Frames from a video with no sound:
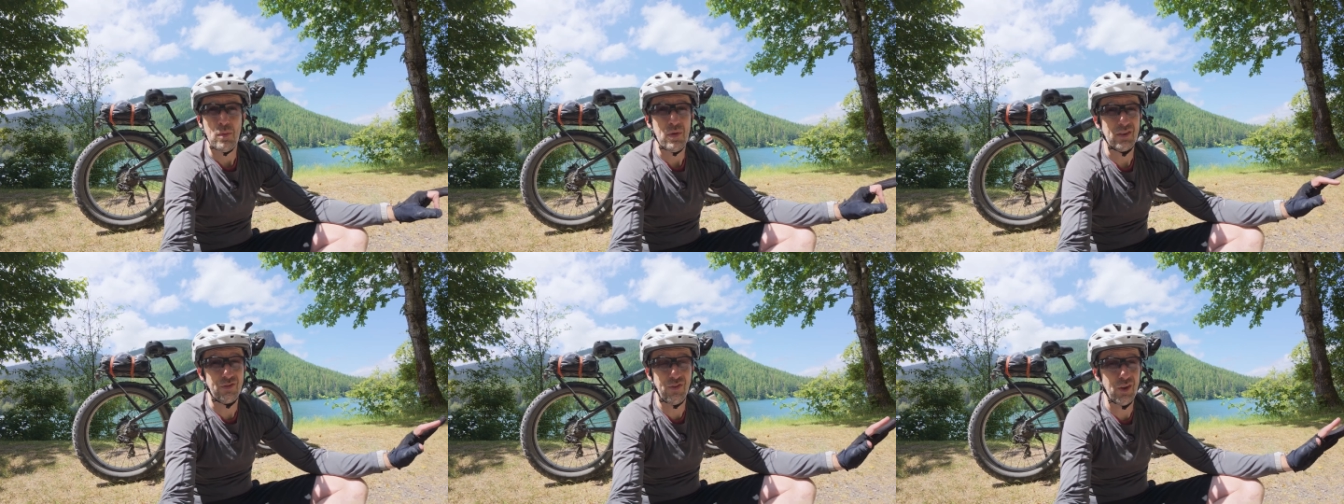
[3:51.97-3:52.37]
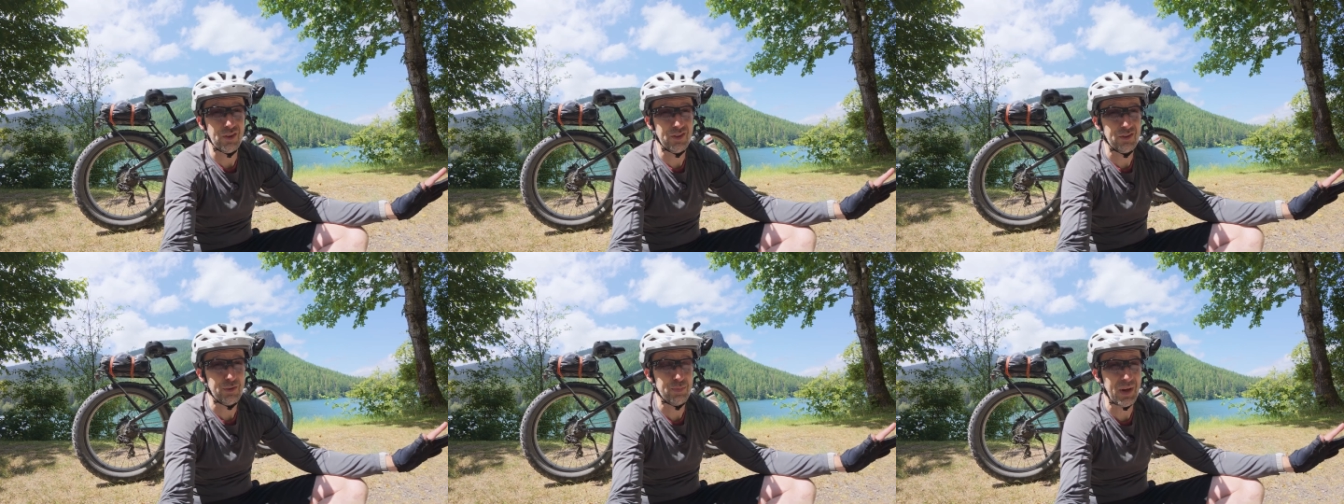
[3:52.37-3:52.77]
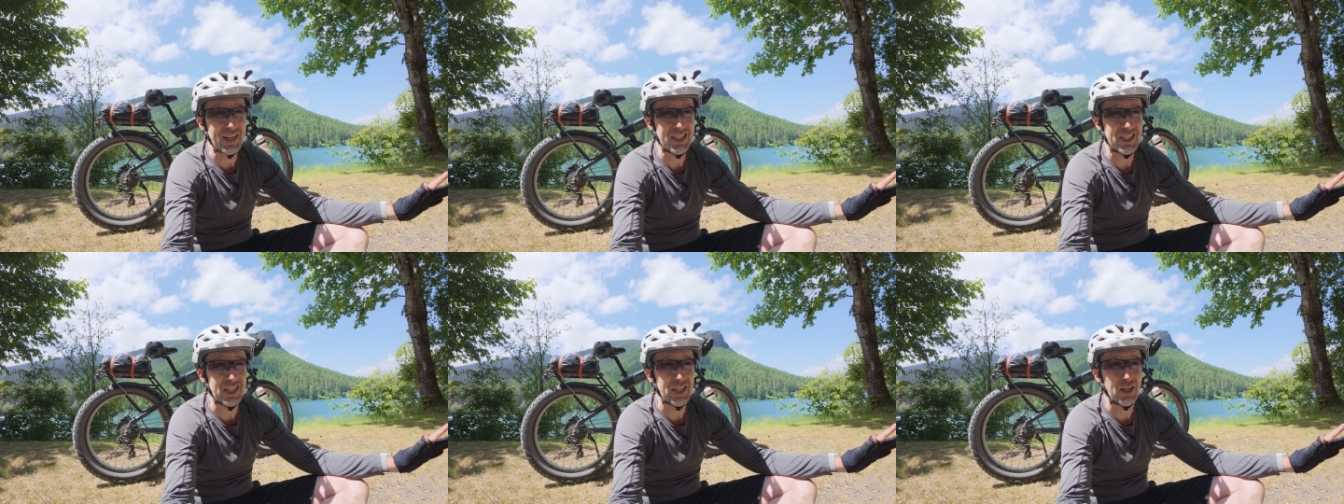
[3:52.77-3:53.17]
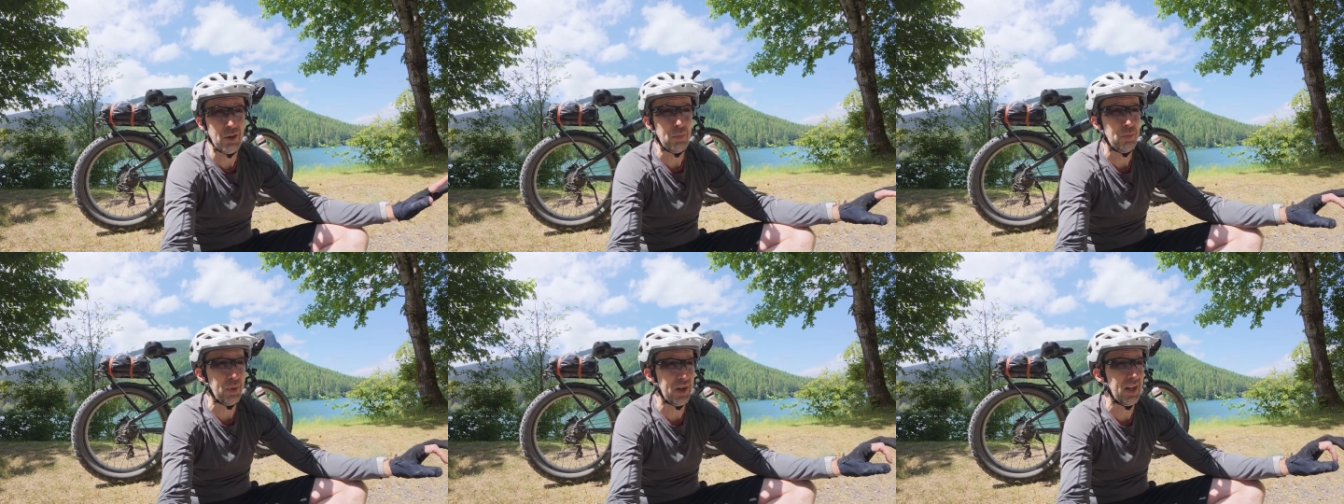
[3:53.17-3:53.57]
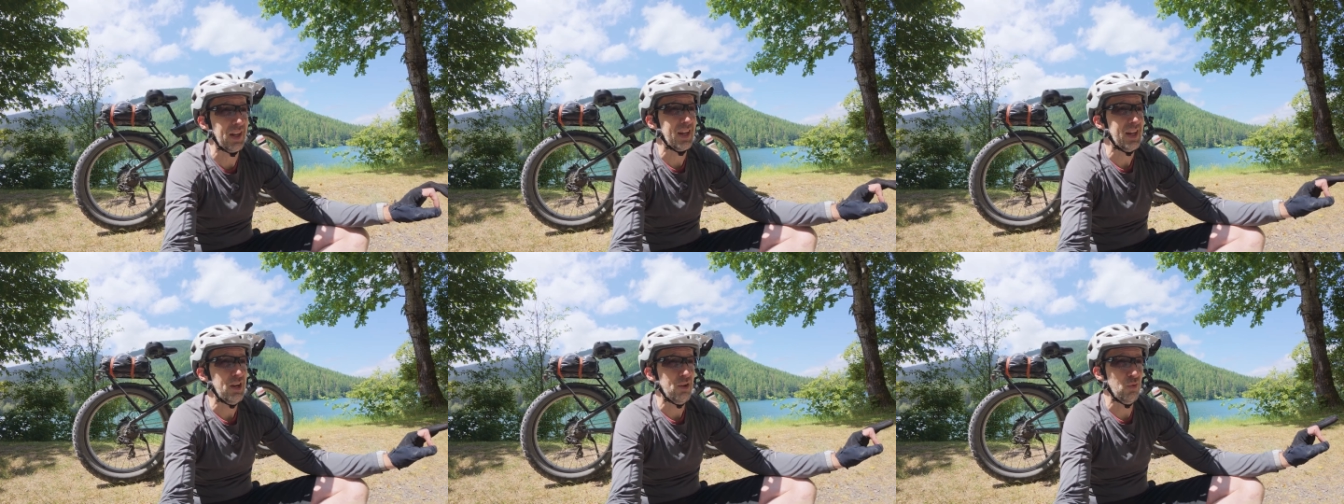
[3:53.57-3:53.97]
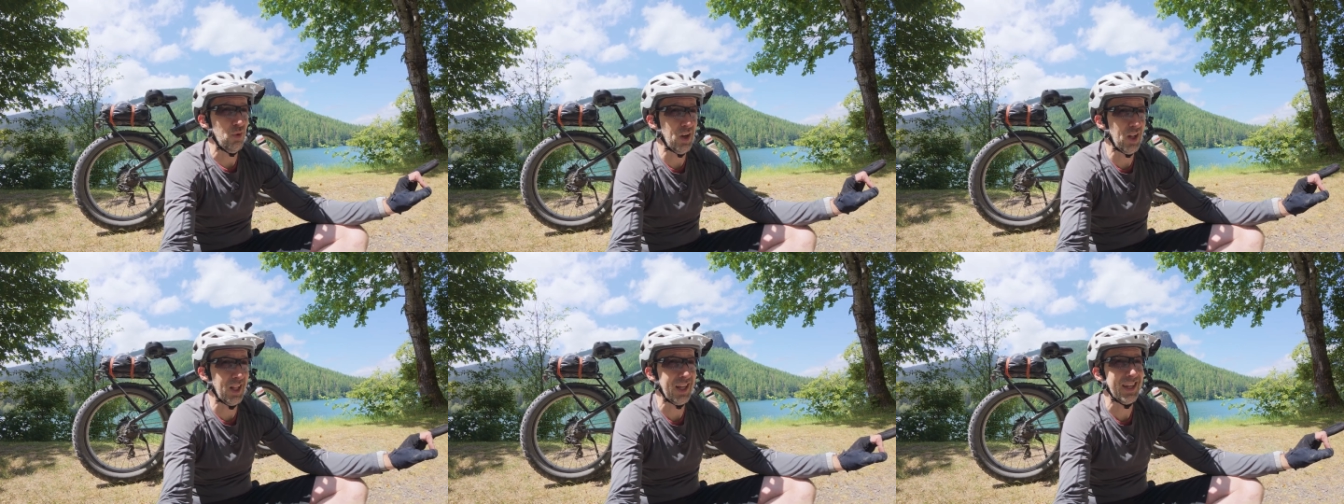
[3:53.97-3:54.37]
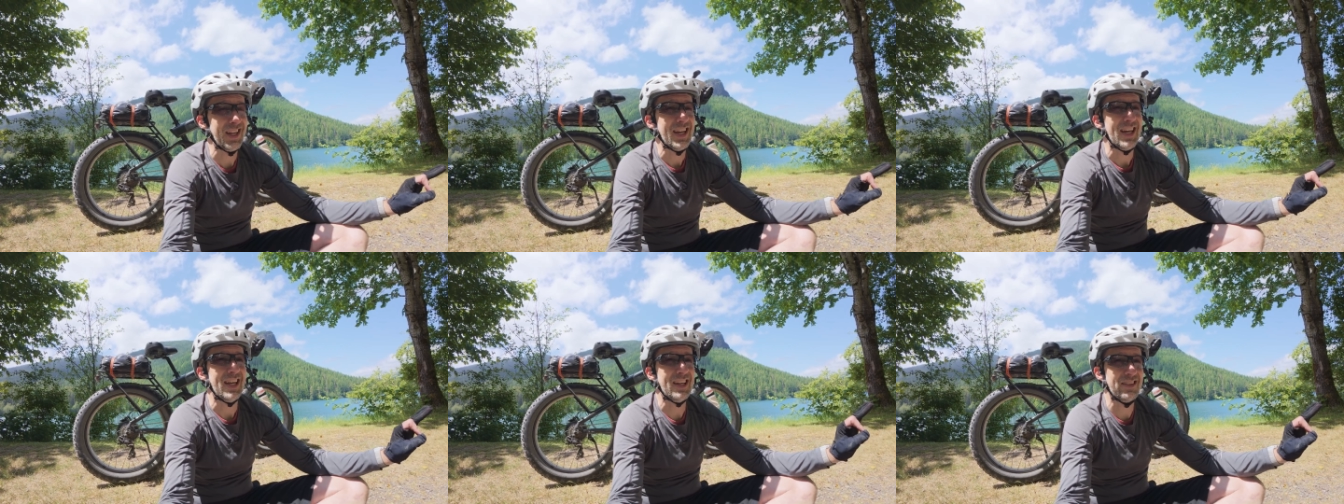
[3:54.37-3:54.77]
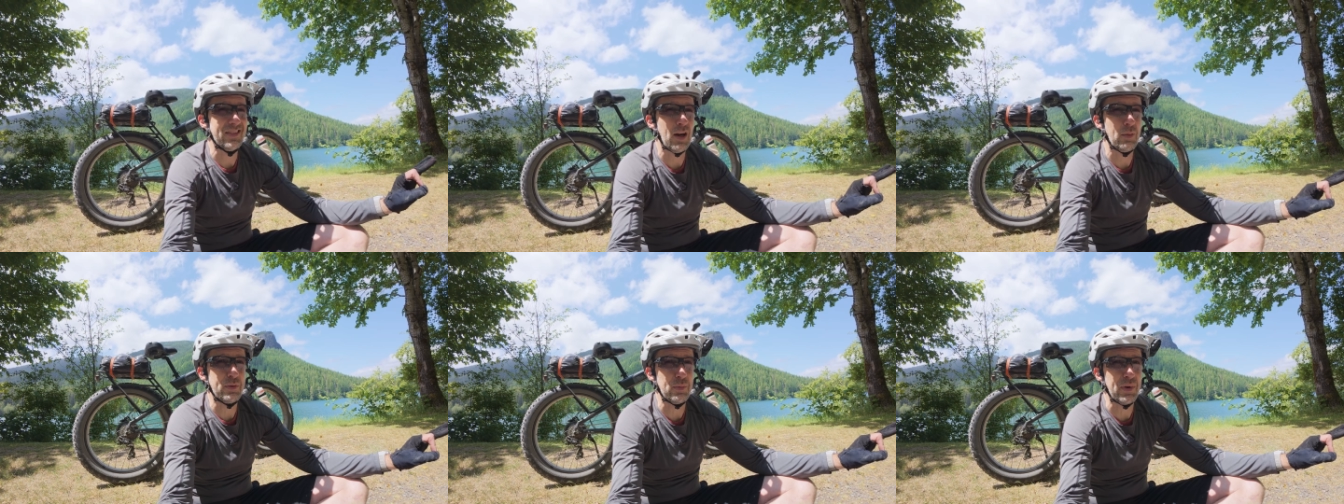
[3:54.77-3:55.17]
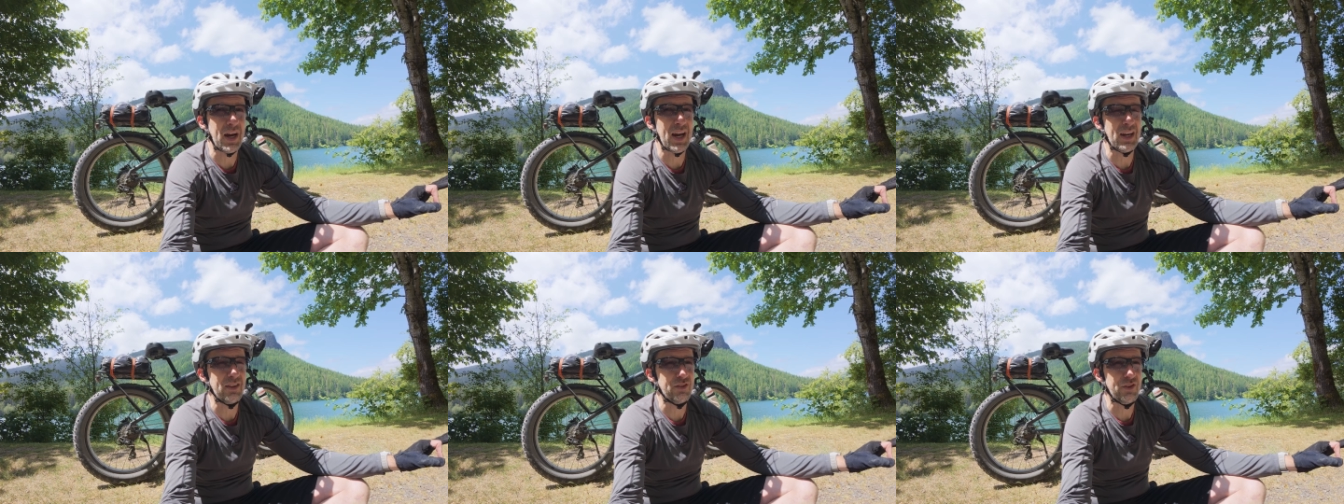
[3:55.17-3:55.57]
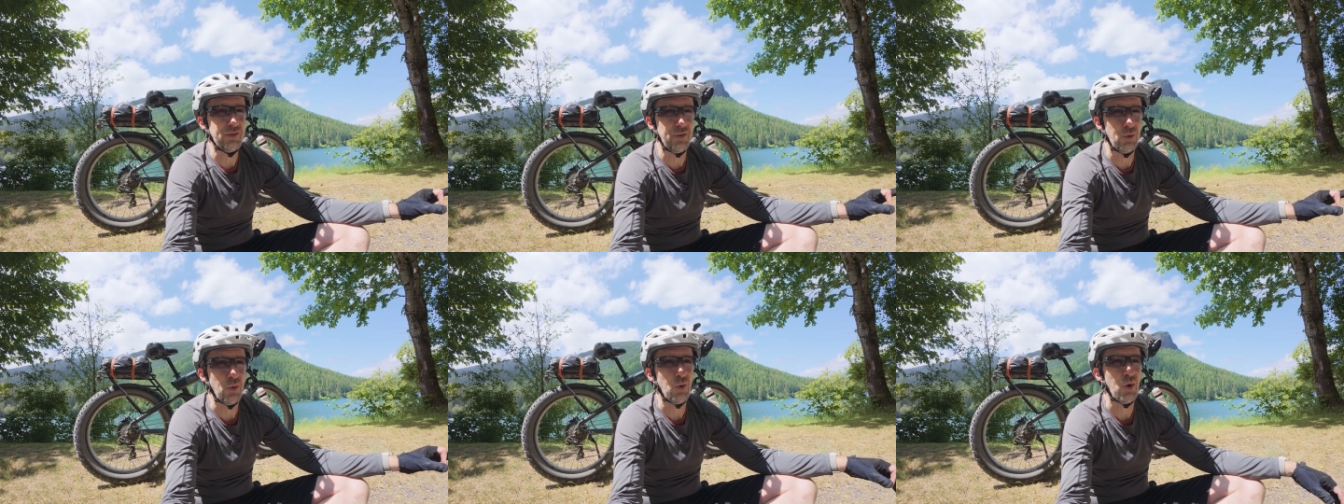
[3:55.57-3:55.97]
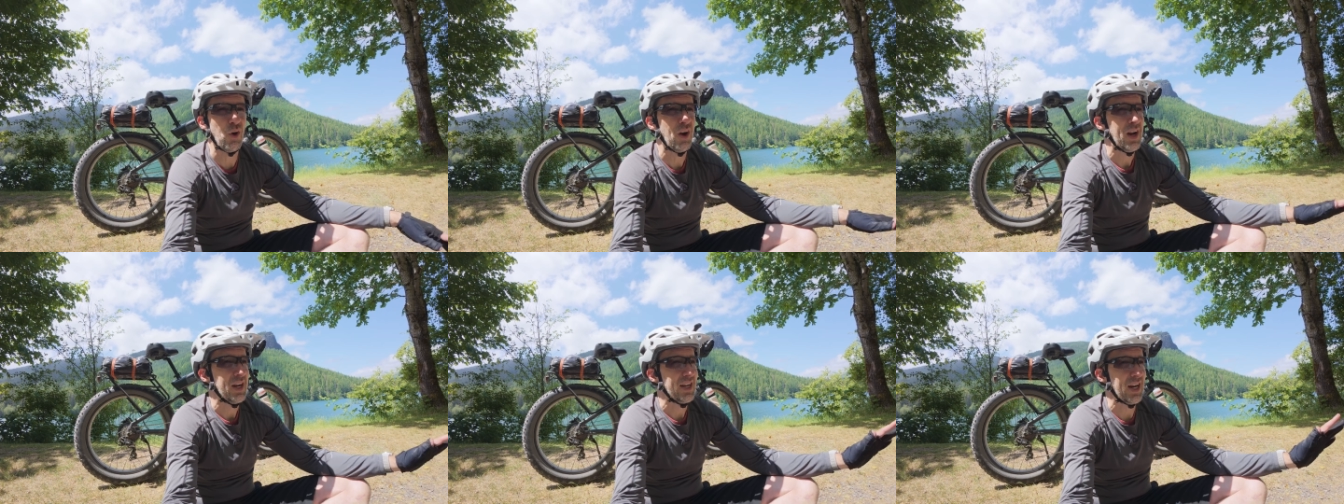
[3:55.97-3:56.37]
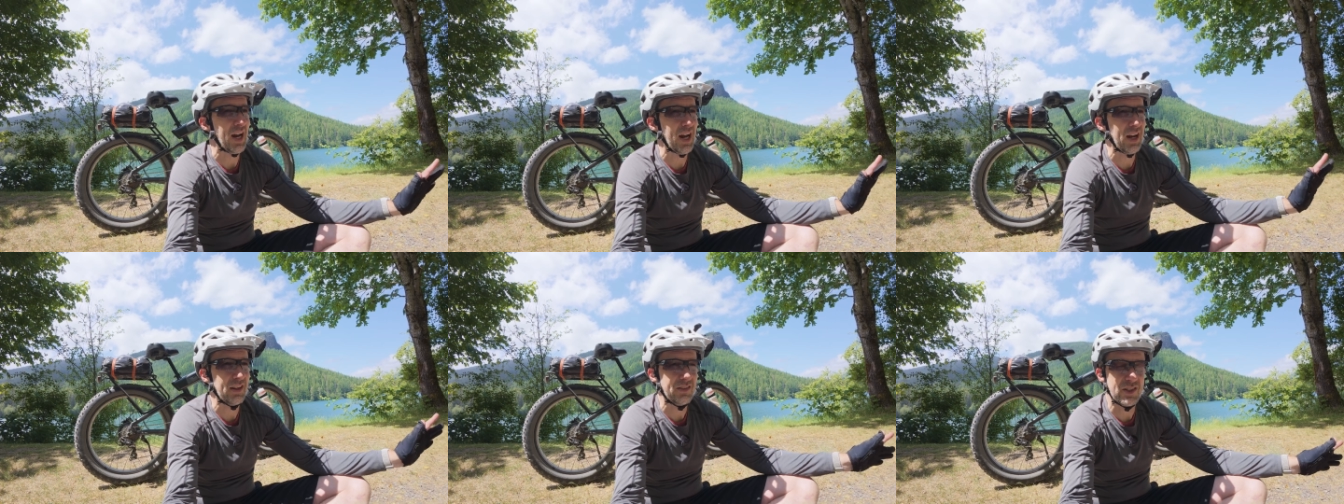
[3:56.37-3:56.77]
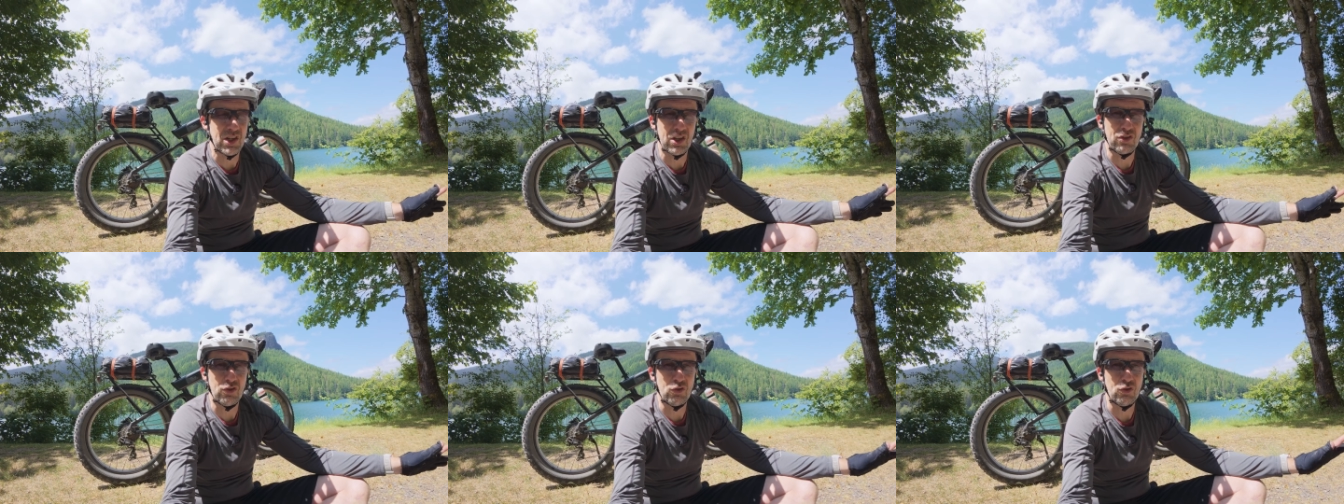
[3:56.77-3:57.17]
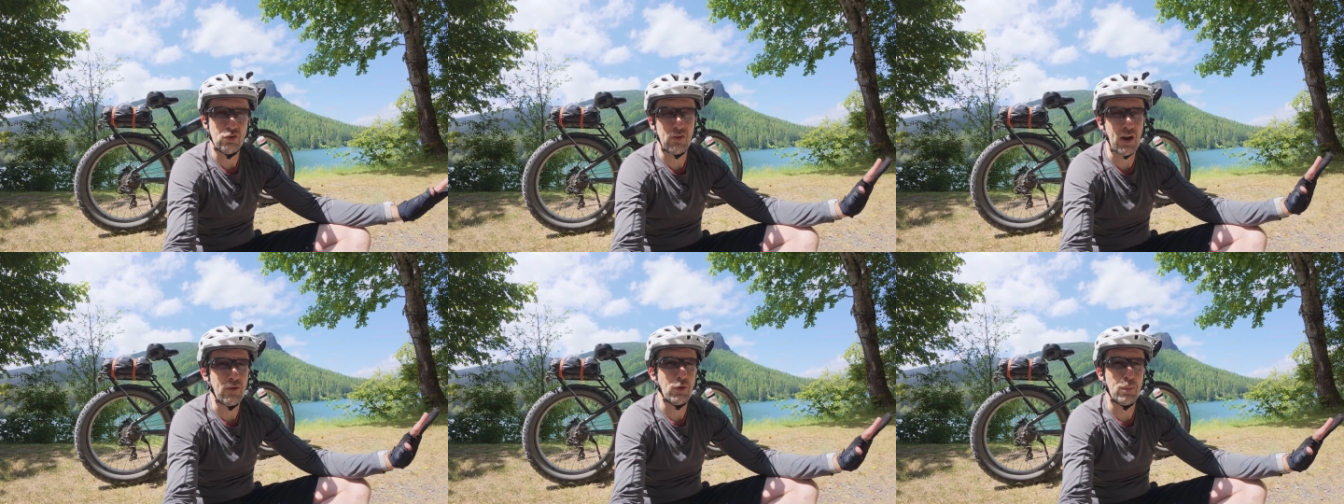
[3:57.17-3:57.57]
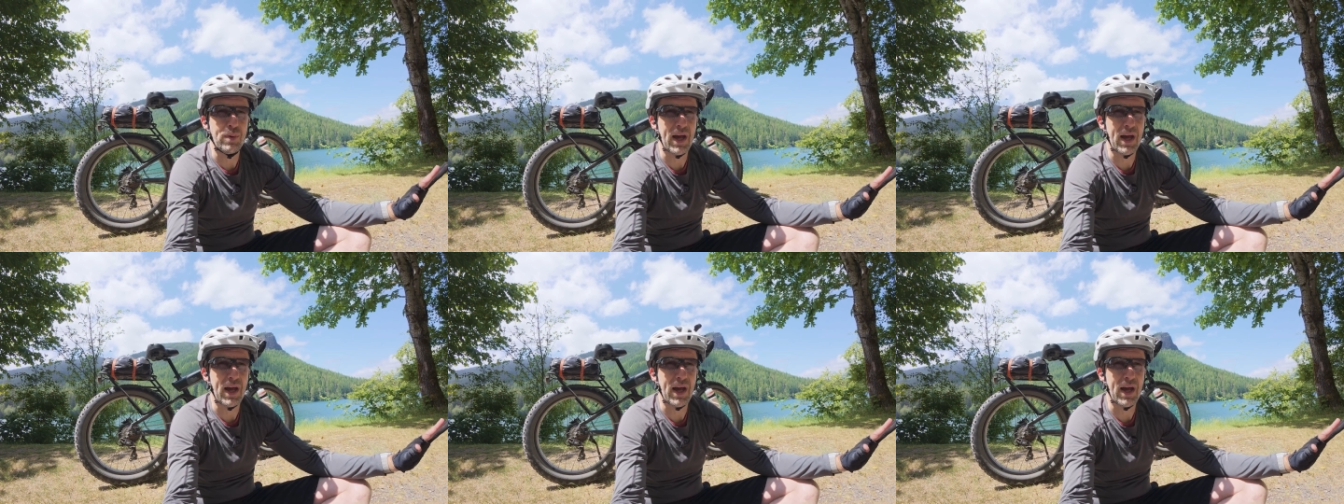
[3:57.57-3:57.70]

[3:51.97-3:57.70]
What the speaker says: It's full suspension, but really it's optimized for nice, gentle gravel